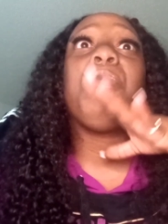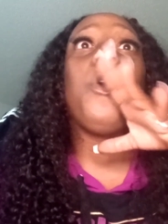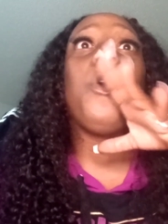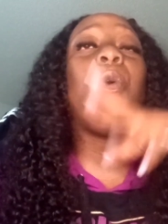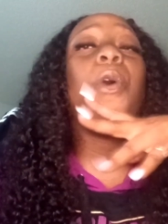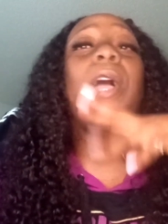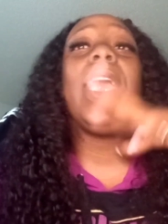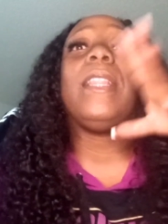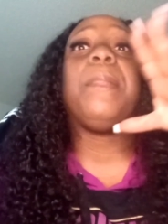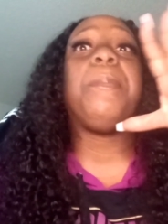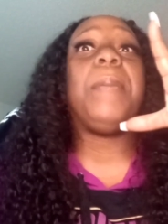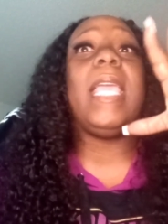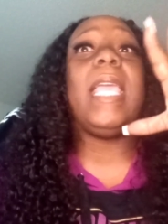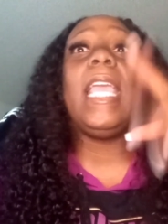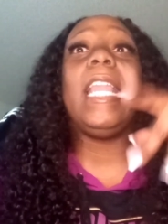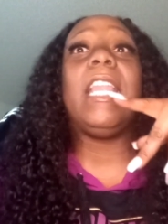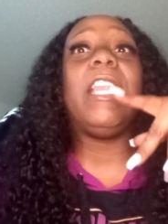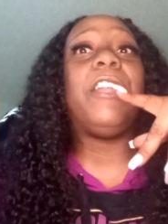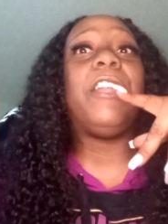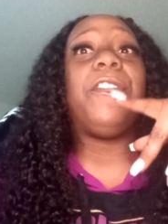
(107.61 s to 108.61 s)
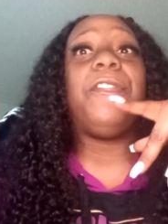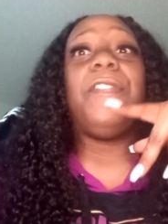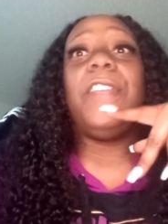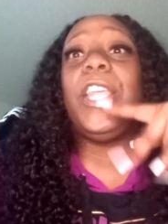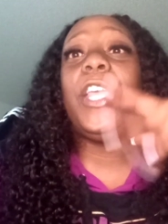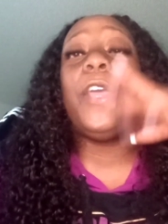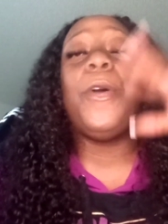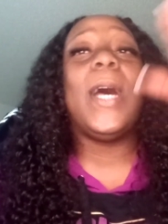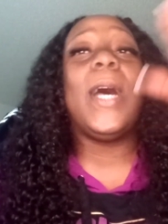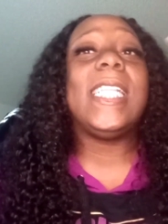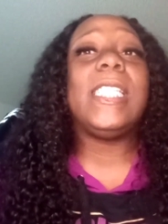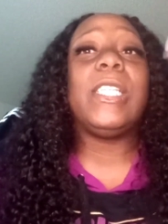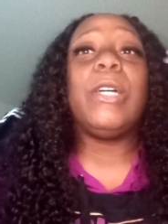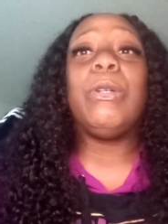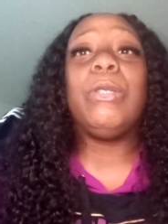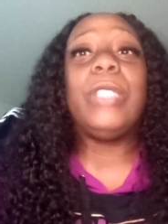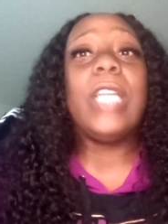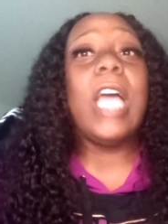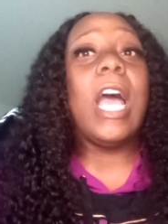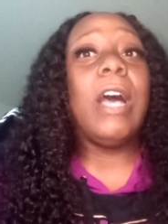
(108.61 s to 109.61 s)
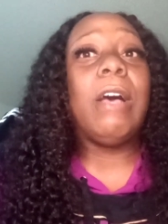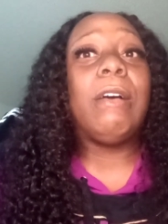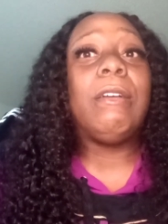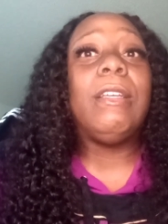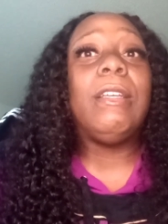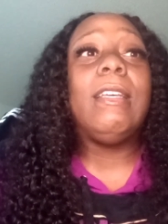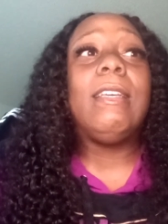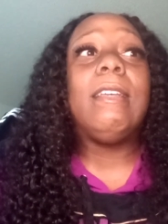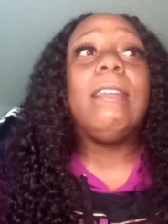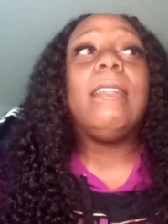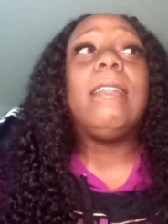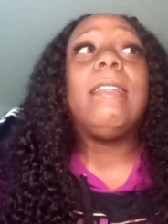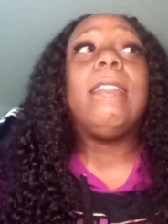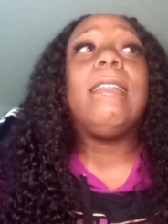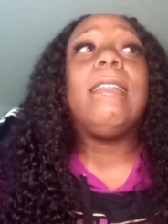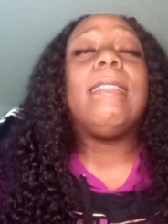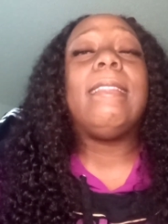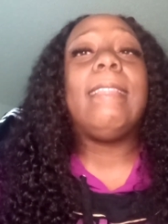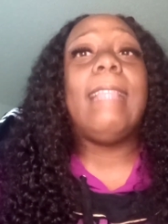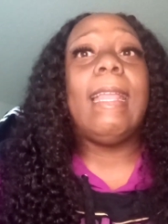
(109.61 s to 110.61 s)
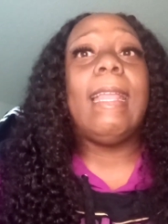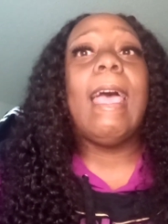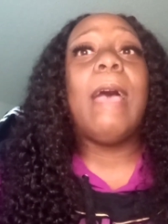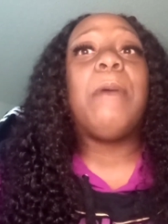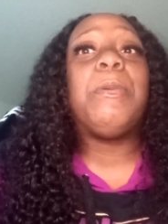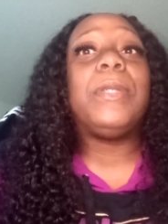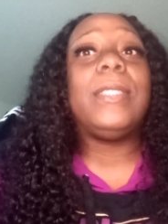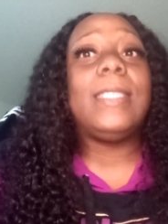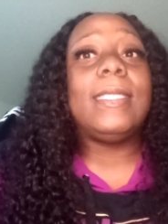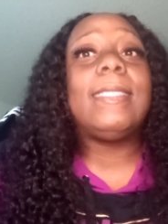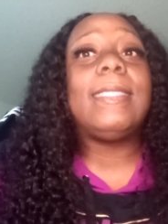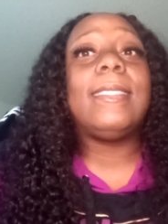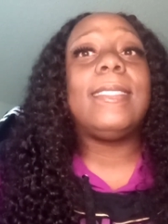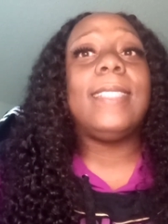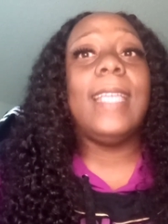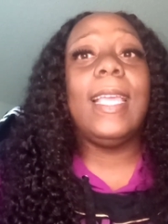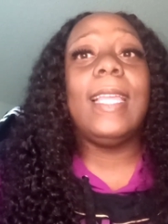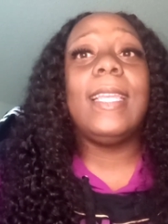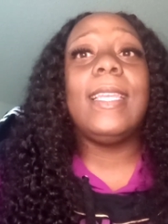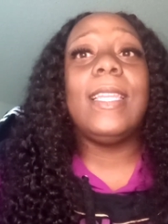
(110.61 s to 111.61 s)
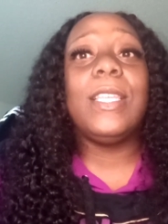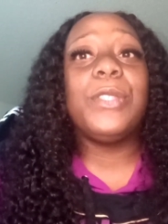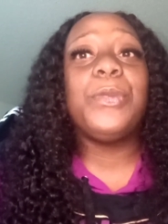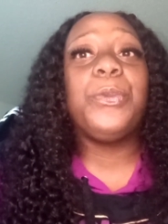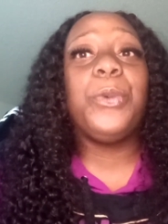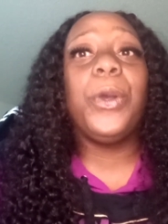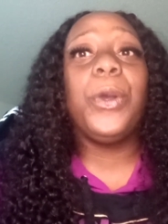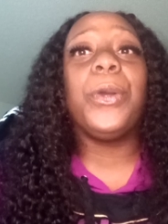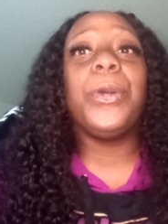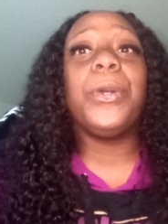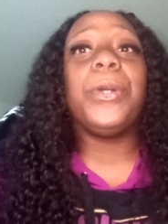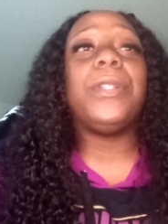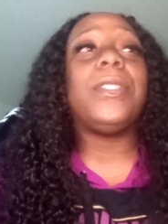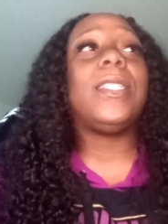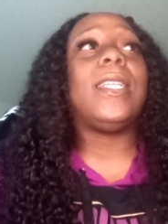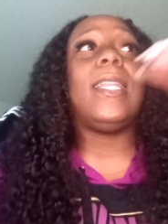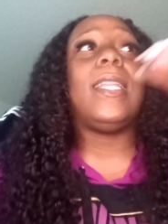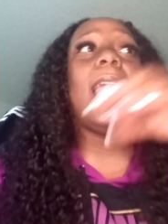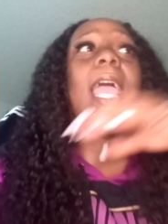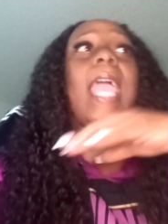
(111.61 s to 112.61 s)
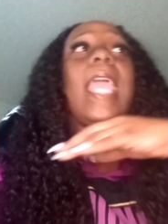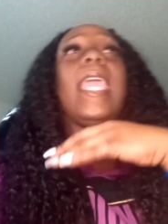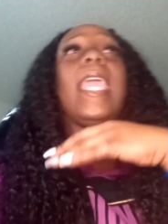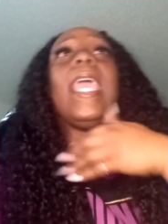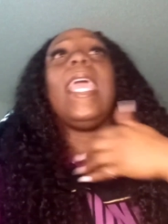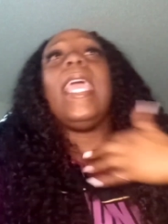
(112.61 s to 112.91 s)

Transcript: or at the beginning of the video I told y'all that I was in this world. Like,